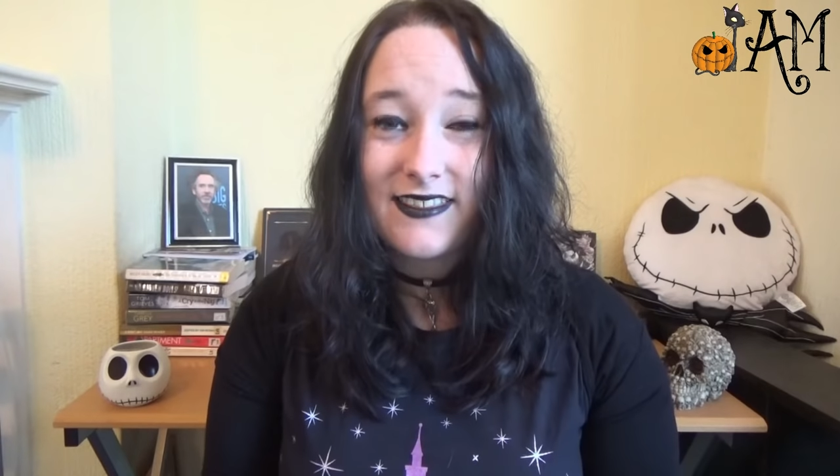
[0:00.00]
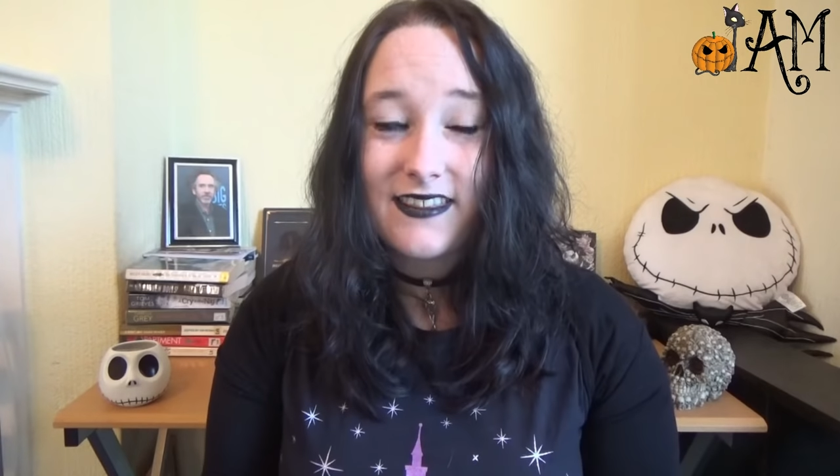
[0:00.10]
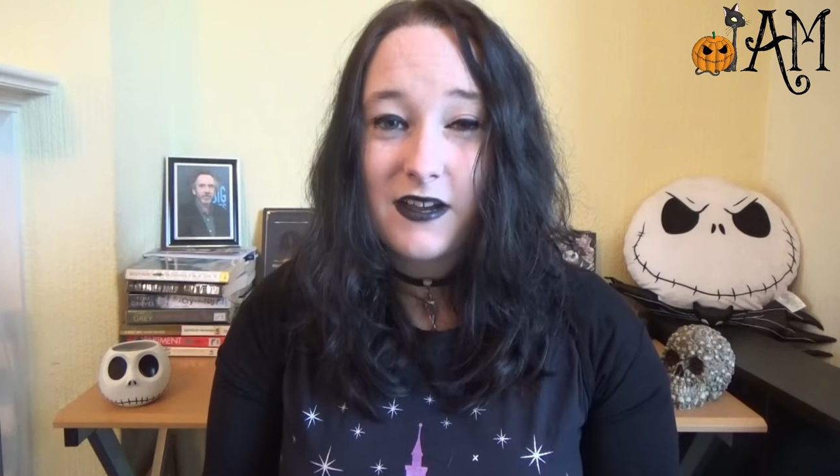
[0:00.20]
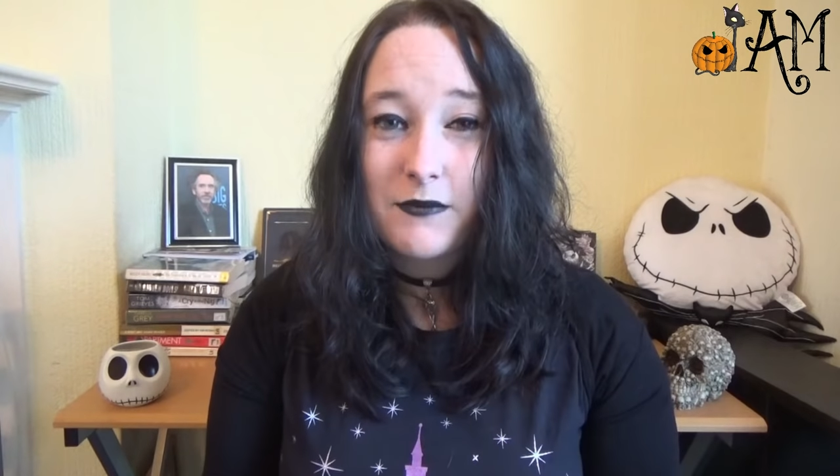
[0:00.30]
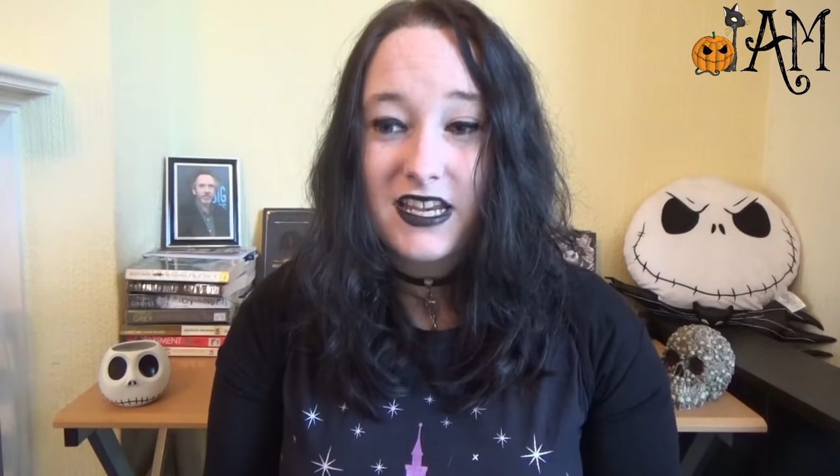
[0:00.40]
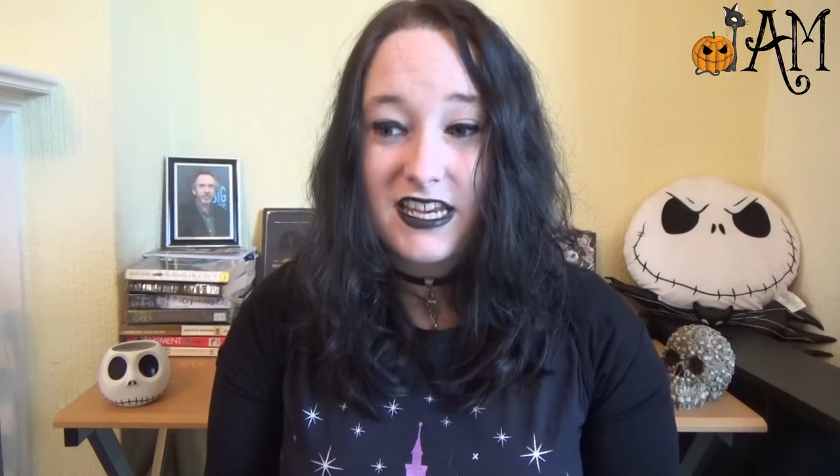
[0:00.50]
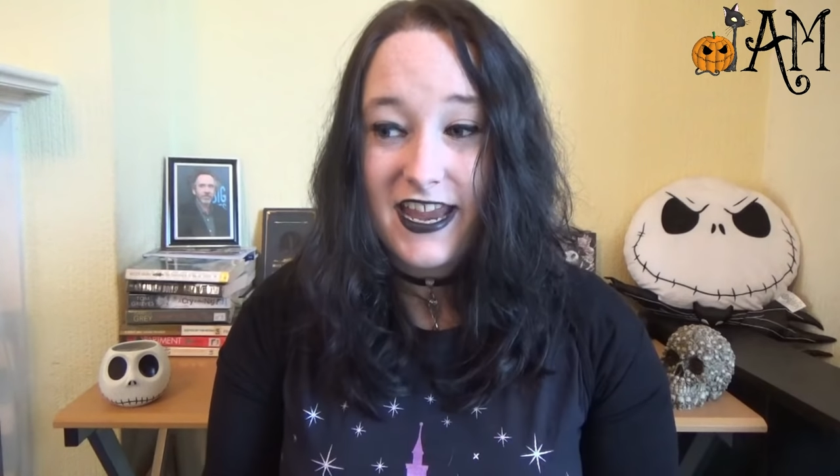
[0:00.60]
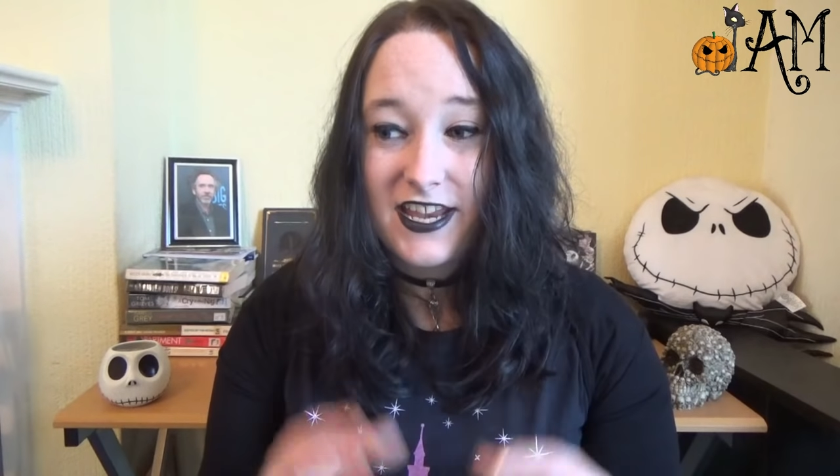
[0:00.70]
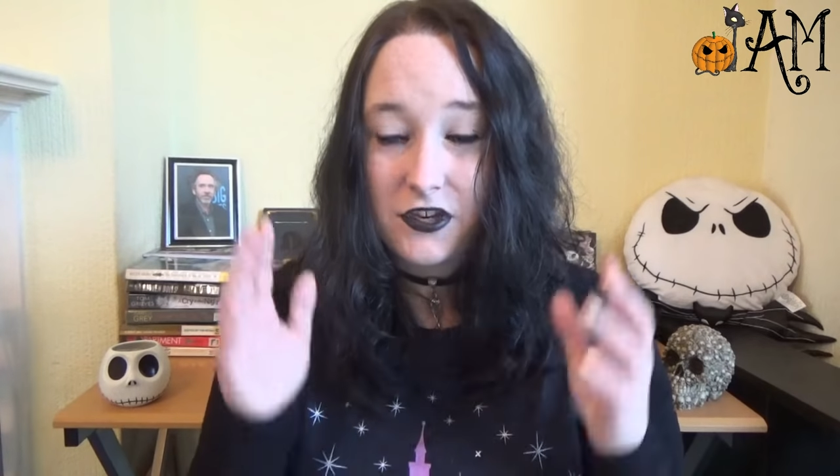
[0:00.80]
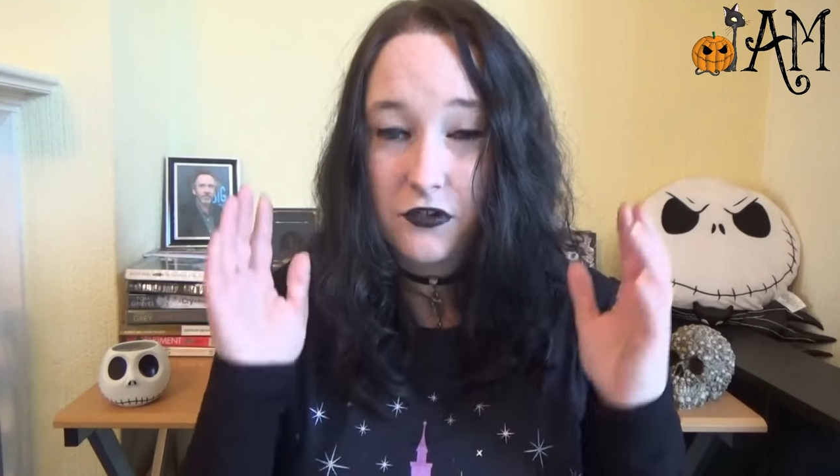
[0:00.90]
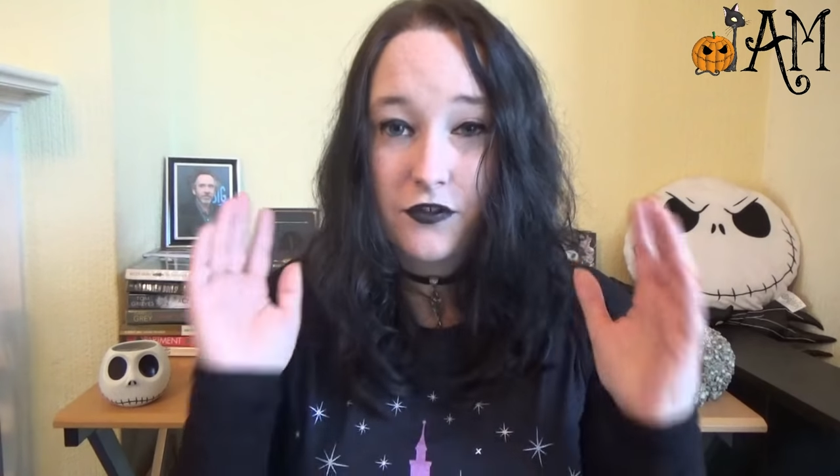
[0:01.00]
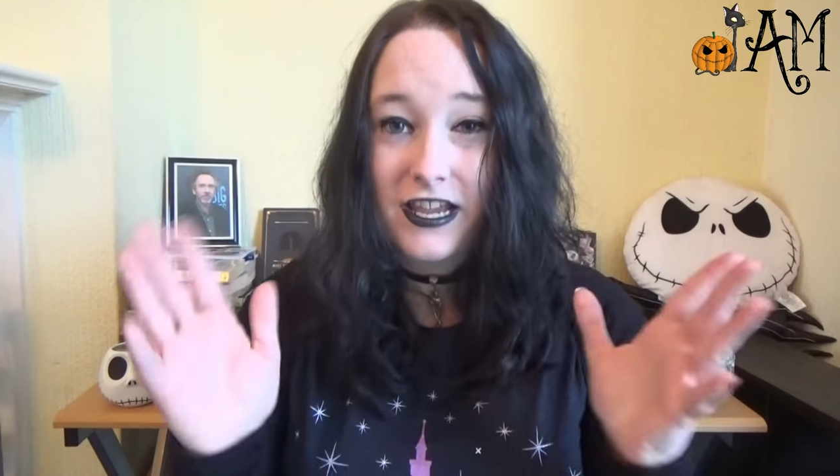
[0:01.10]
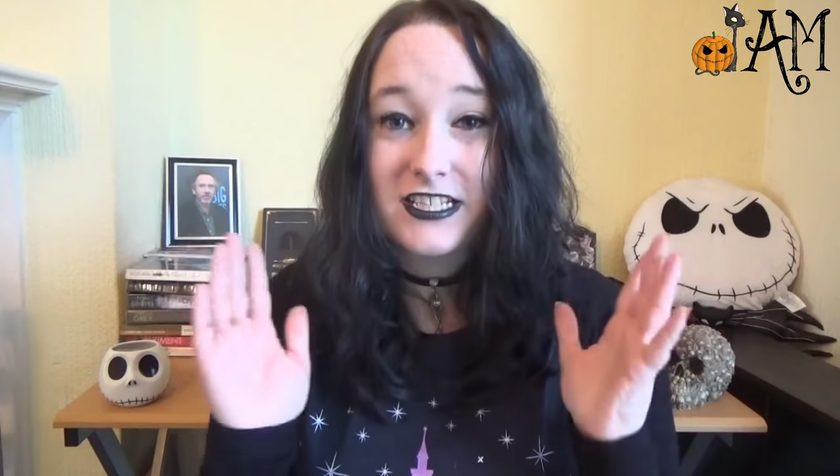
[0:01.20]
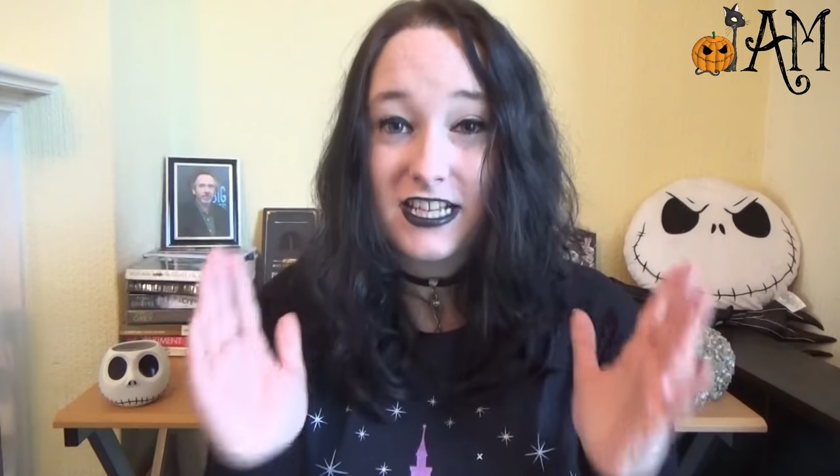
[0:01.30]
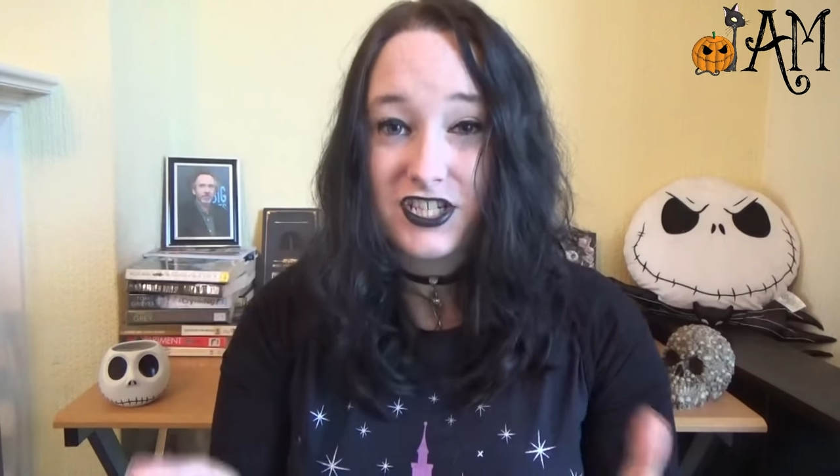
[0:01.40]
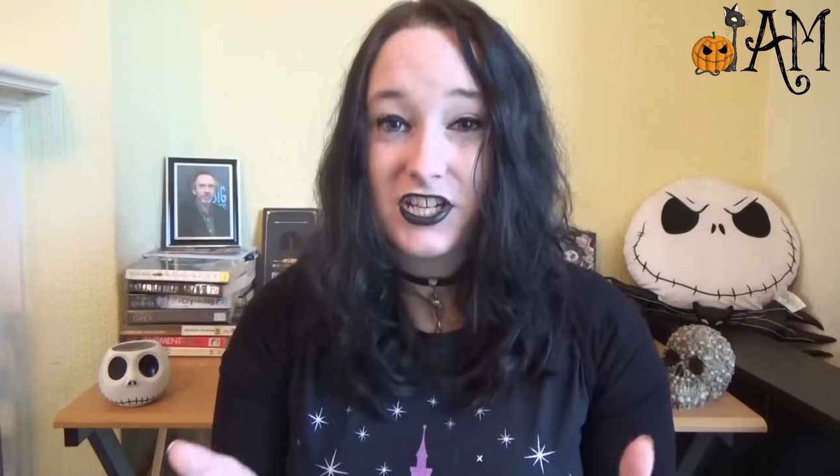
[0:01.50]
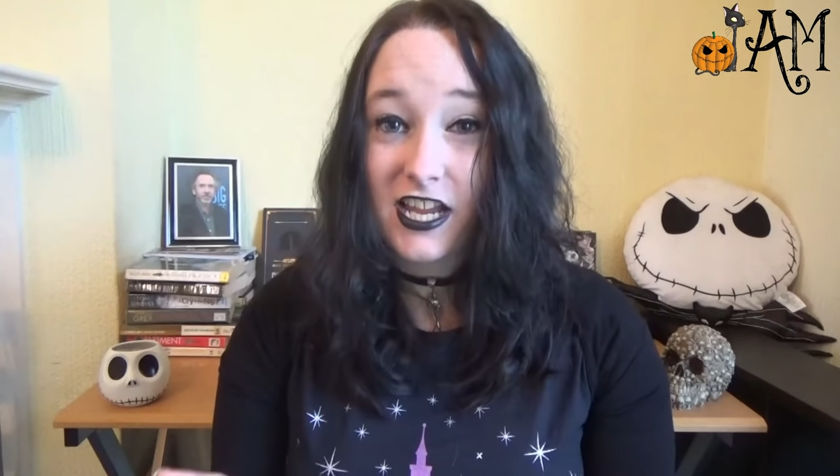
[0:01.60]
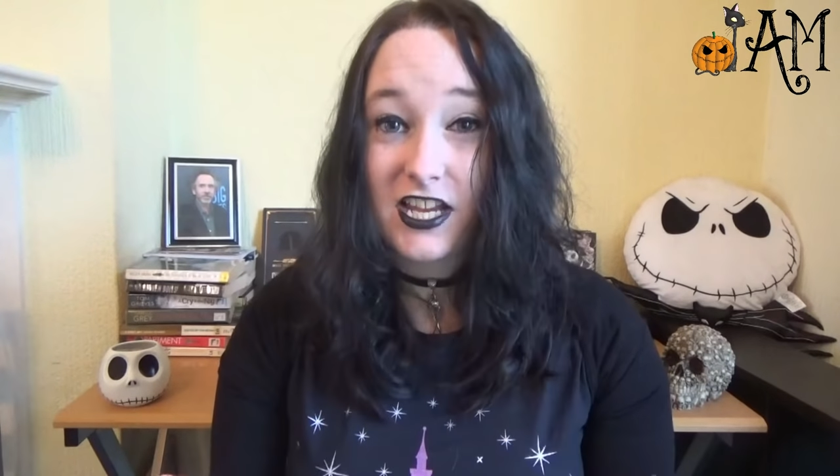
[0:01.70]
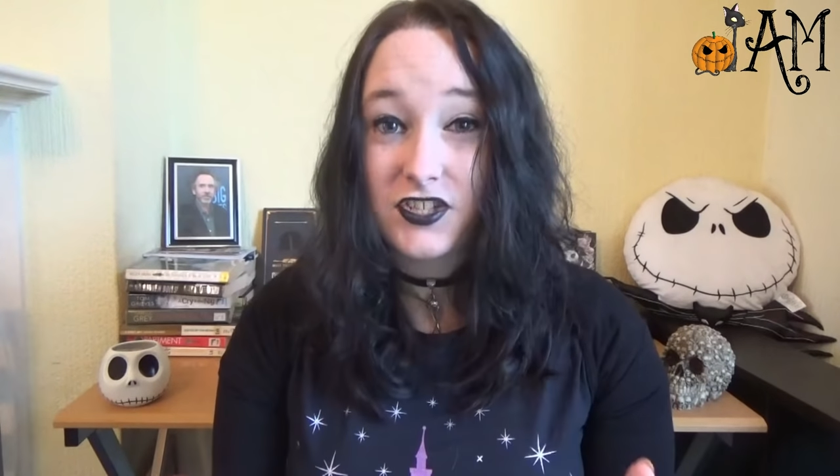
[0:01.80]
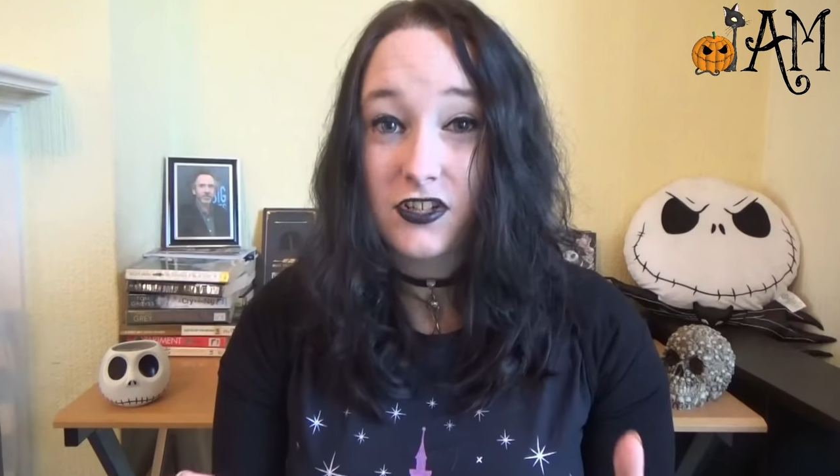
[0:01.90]
that many in-your-face
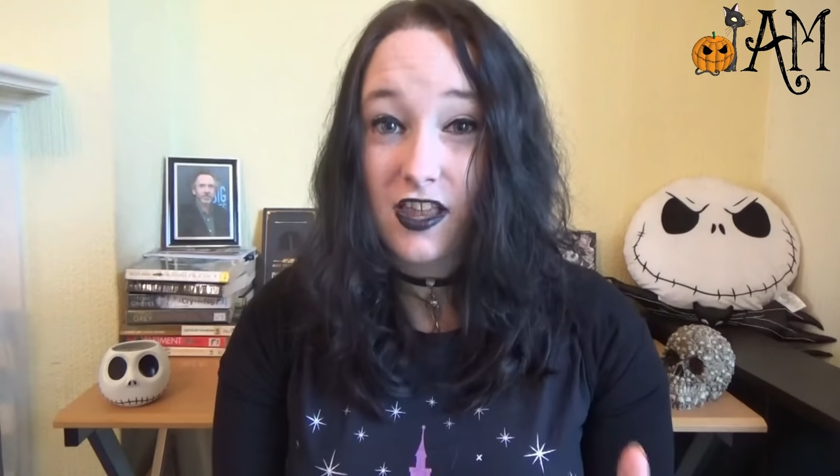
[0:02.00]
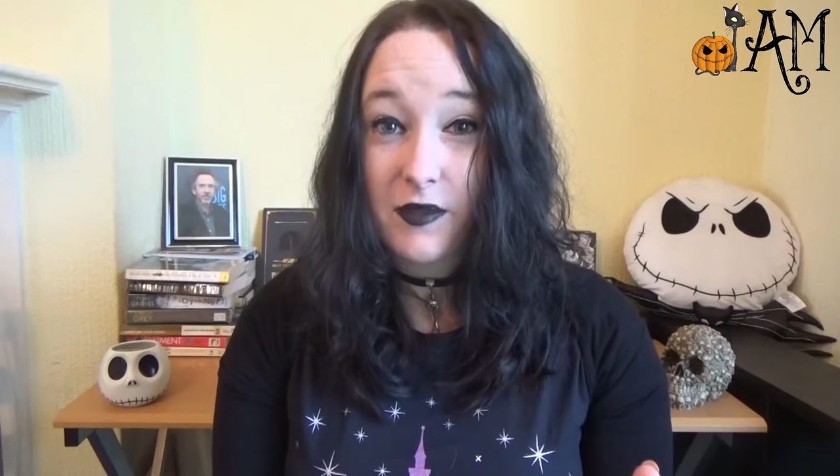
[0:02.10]
educational